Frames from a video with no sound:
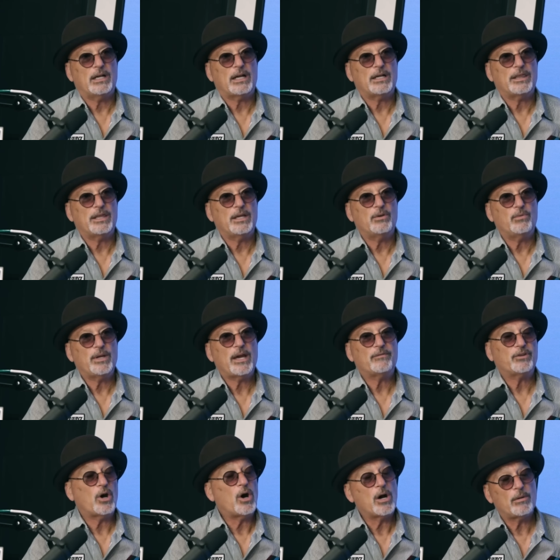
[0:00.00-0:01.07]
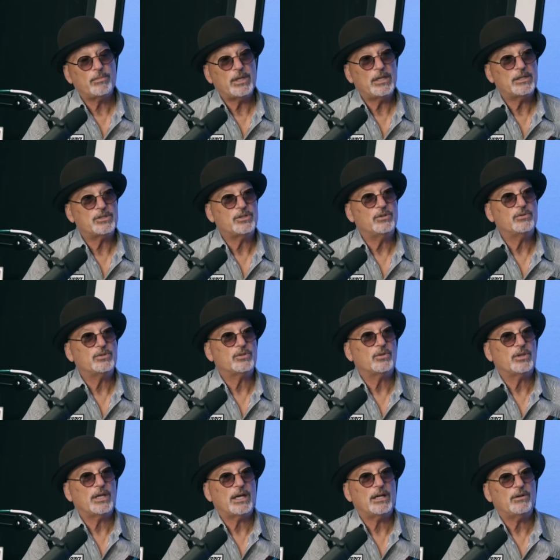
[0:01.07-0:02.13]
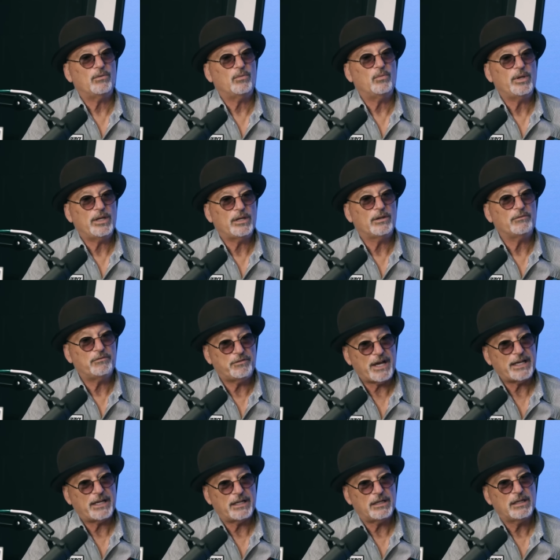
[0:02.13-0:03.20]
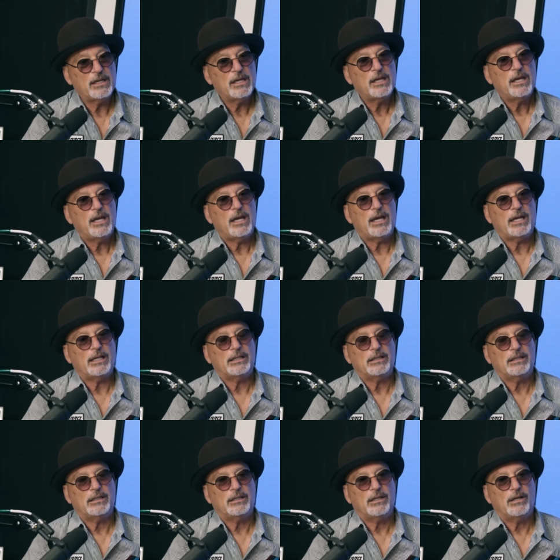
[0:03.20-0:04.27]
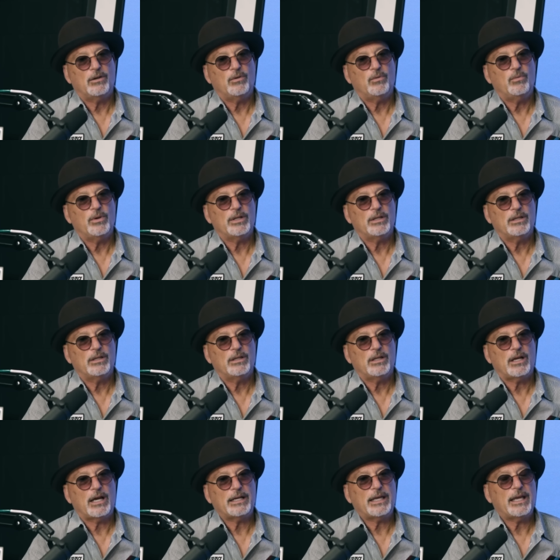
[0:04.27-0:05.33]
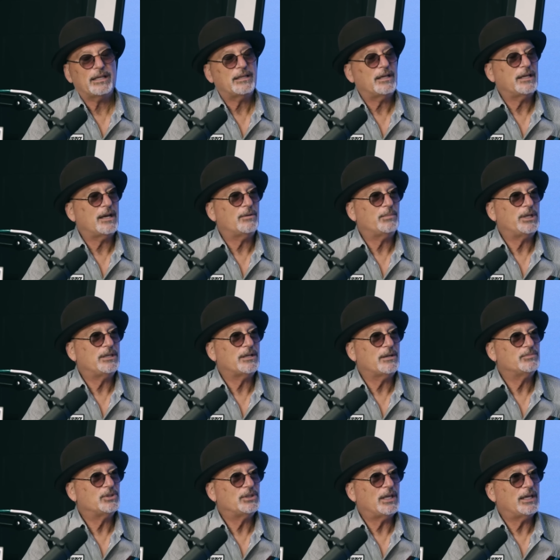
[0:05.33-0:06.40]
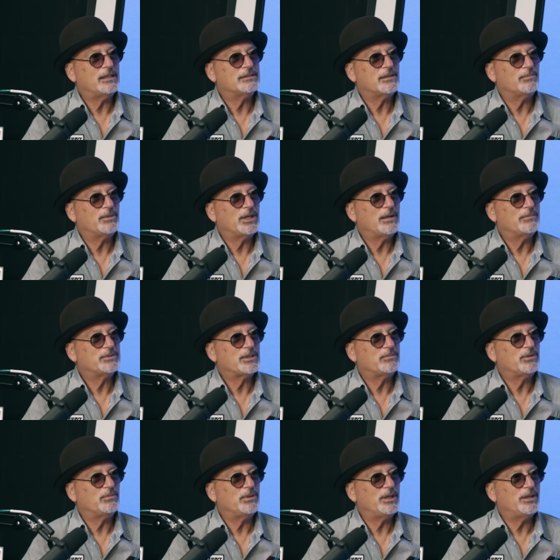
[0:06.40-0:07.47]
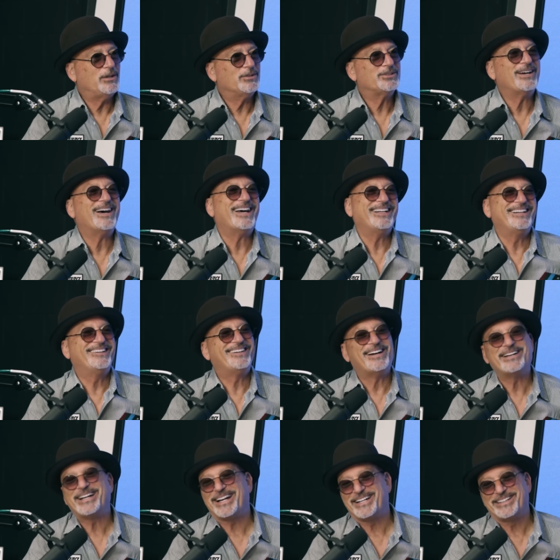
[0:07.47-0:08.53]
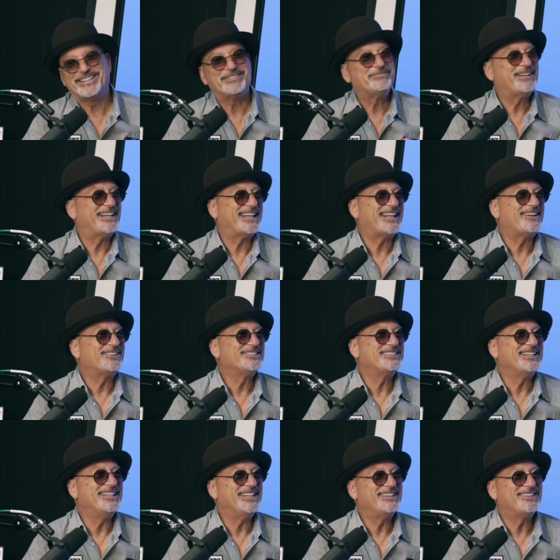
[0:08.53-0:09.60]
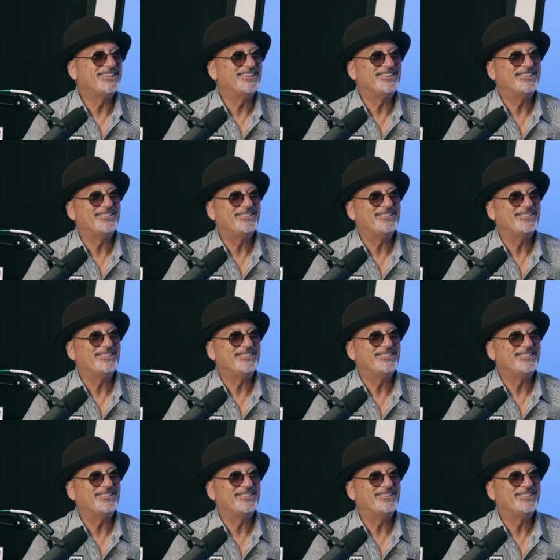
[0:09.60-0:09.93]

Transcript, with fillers: I think we have to arm the issue so that we can fight it. And uh, when, I can't tell you how many times a day somebody comes up to me and goes, I know, I got a little bit of that O C D too.